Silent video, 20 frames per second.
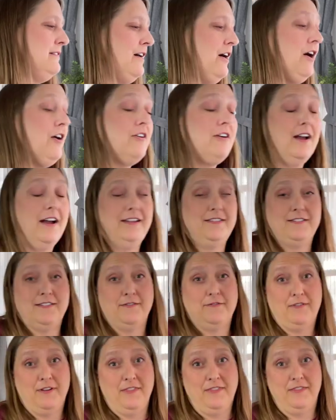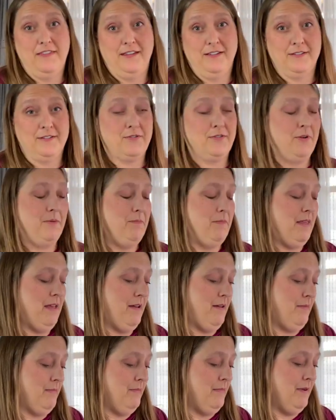all kinds of fun things from
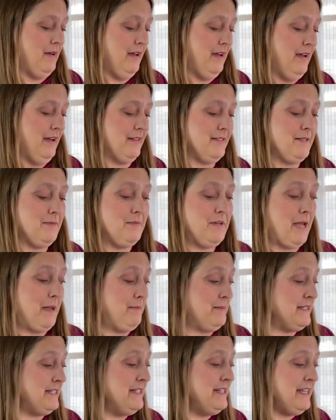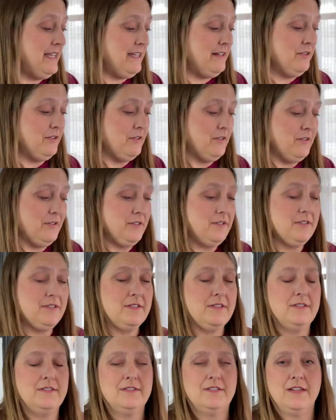them, sometimes
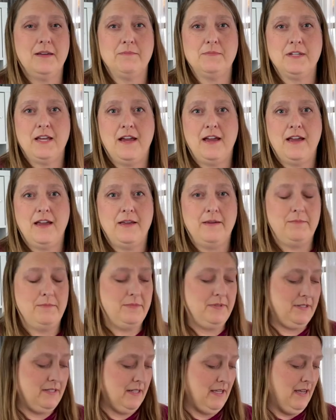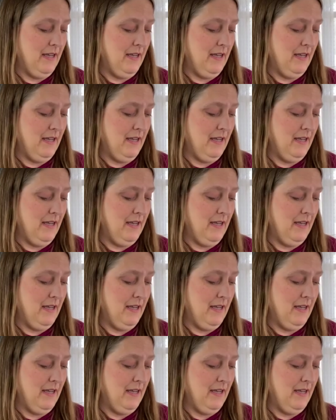needles, sometimes